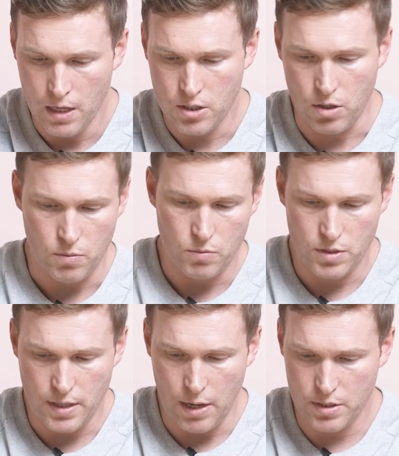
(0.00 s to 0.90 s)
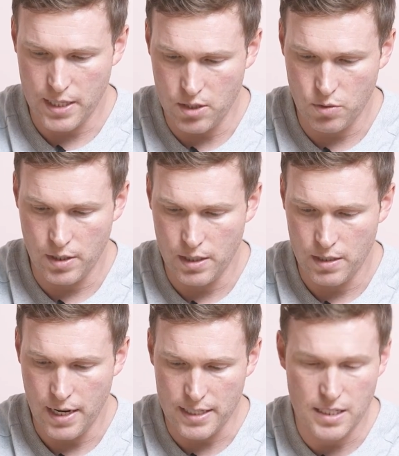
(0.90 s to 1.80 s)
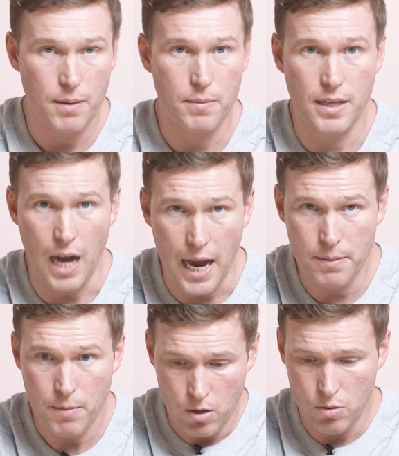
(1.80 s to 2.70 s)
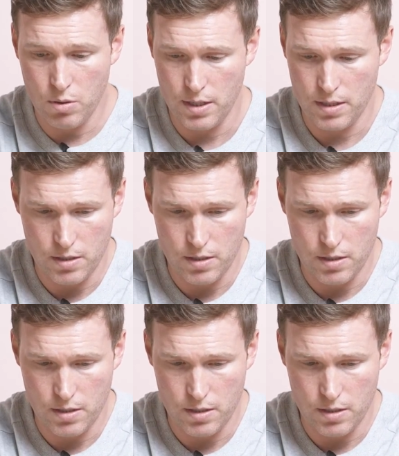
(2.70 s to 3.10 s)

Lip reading: So that was scheduling. Next up, guide mode.